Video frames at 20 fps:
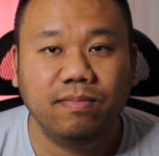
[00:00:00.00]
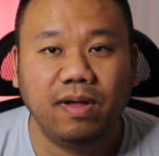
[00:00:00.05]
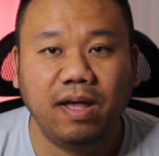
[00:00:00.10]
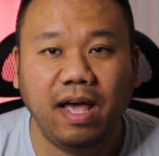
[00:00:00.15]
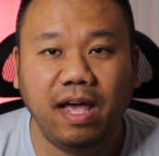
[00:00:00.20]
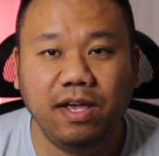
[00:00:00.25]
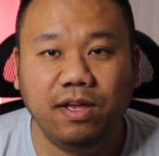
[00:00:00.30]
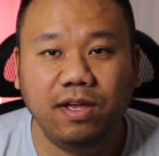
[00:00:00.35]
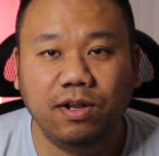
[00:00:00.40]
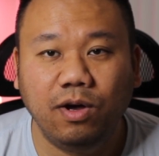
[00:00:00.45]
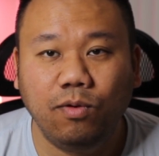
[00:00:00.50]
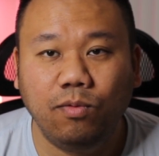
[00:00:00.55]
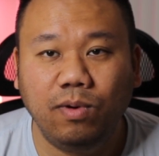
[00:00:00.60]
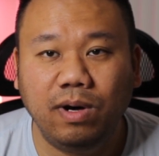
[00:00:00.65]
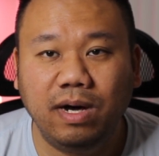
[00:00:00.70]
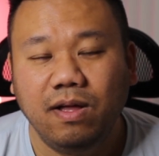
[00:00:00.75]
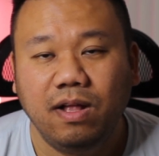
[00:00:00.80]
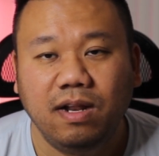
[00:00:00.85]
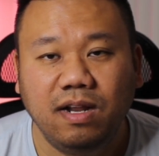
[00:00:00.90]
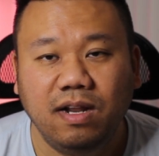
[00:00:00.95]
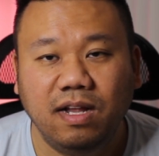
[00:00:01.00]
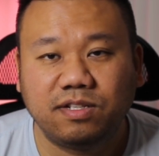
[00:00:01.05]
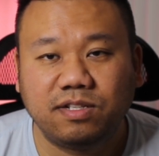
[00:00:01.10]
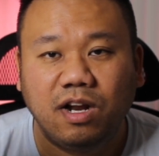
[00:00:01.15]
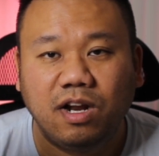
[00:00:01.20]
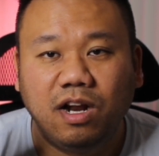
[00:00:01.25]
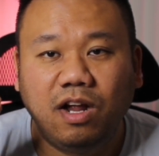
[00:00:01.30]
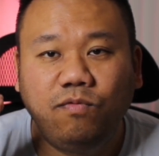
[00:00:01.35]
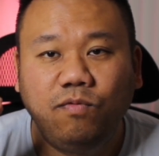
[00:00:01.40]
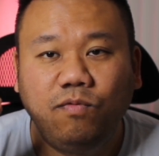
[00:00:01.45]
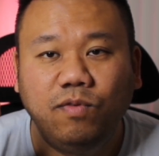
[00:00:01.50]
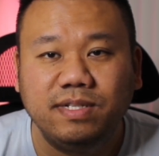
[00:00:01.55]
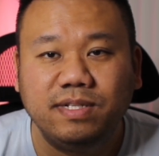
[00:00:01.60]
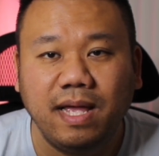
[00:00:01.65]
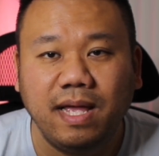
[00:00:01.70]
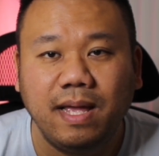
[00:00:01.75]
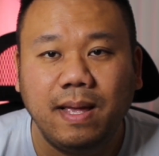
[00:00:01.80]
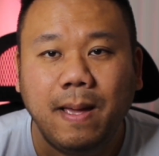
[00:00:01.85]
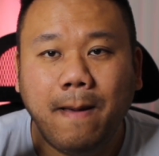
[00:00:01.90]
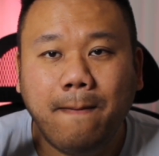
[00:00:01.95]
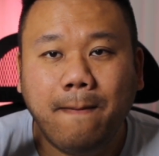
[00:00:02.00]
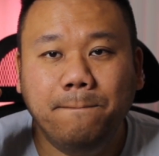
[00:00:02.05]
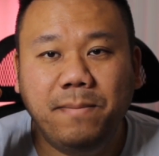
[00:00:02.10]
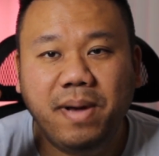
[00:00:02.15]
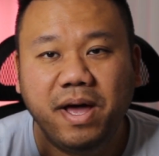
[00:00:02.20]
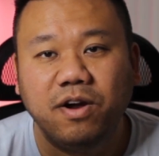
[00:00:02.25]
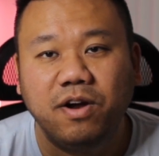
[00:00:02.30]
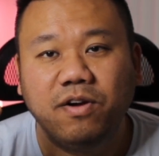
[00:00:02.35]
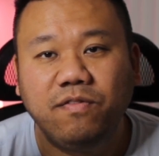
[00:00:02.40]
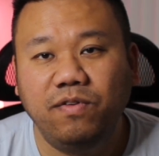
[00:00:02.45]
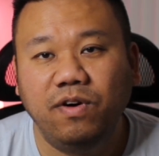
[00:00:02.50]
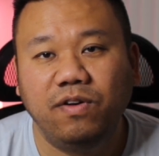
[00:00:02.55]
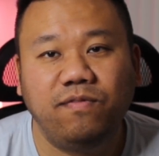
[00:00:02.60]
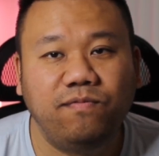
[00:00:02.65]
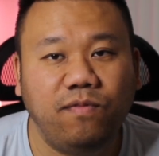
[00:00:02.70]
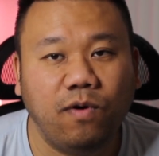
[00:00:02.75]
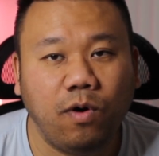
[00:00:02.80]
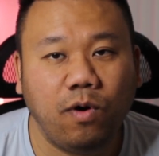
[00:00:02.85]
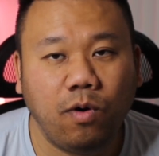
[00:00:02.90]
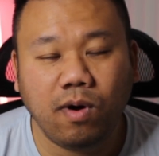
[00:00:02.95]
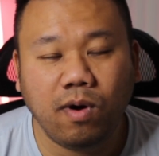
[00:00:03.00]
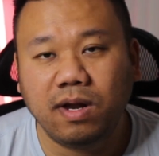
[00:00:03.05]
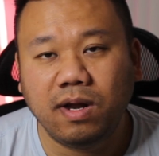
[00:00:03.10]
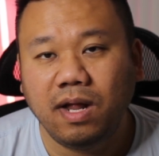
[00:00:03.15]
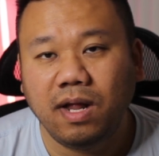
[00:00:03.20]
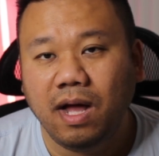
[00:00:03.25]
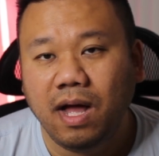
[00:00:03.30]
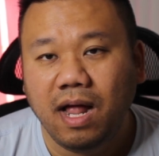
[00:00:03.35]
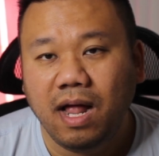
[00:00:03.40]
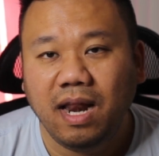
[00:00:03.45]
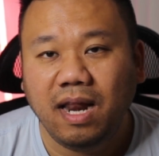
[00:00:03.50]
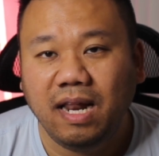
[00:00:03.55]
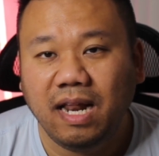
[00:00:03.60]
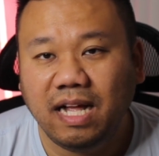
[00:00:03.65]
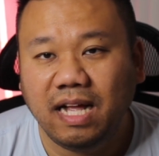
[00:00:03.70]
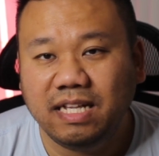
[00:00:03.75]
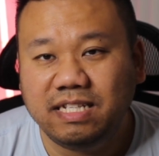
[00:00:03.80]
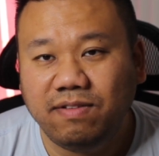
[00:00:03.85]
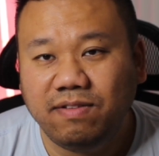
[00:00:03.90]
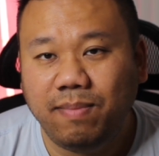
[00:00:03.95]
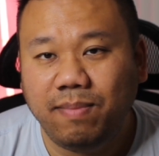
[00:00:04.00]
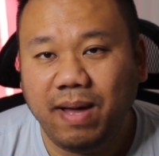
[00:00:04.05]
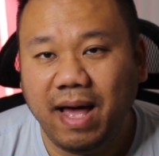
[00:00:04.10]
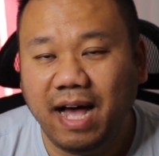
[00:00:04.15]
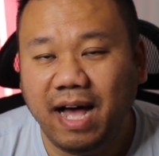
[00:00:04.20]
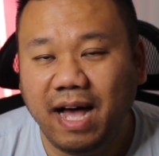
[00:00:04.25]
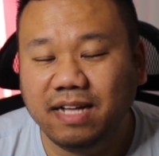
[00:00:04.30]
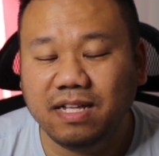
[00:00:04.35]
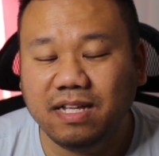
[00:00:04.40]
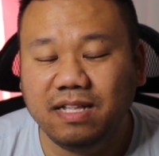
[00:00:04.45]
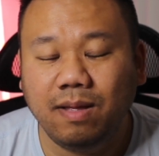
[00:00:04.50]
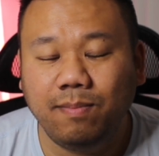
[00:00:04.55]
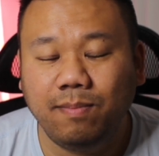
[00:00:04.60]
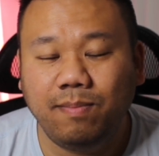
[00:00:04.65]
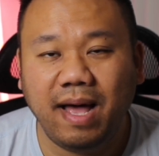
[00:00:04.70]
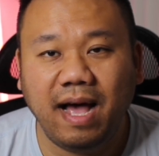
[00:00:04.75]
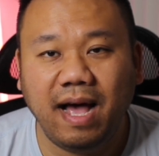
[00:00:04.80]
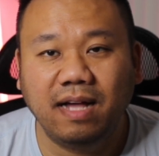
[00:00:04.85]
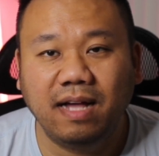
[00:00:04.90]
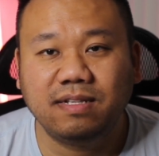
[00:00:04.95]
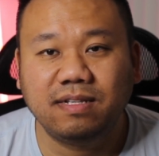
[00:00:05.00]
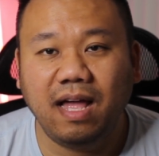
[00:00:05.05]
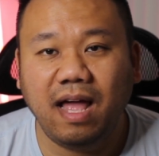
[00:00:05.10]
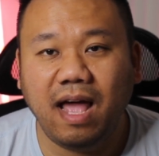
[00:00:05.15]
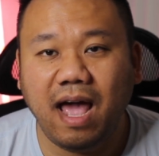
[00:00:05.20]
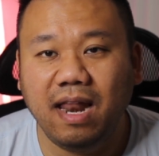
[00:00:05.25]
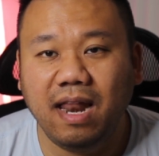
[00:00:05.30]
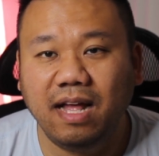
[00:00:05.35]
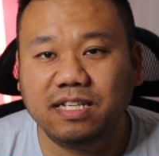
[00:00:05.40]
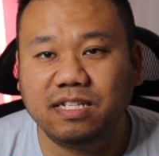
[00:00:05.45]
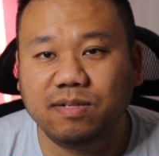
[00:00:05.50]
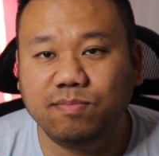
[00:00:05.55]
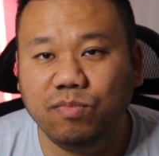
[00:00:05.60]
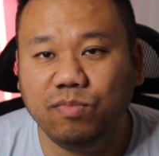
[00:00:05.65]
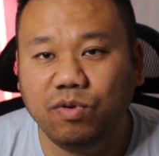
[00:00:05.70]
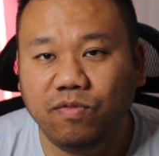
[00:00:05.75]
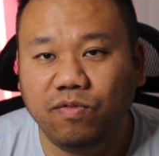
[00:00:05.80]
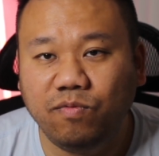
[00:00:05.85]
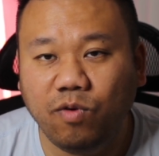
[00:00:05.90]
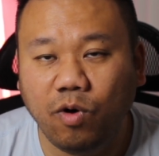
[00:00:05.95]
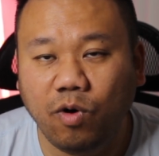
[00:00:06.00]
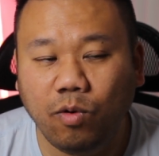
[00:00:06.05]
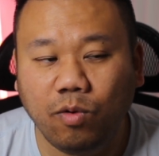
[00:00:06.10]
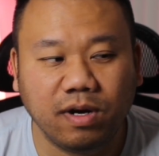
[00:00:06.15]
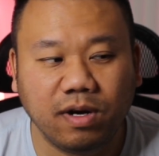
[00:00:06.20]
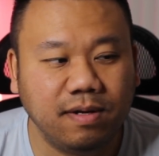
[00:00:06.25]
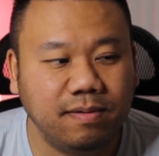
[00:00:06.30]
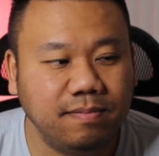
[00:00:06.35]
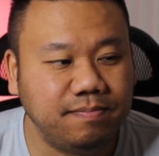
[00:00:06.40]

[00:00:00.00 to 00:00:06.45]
Hey, you know what? Let's start off with a better foot forward. Let's do the past in the past and let's move forward.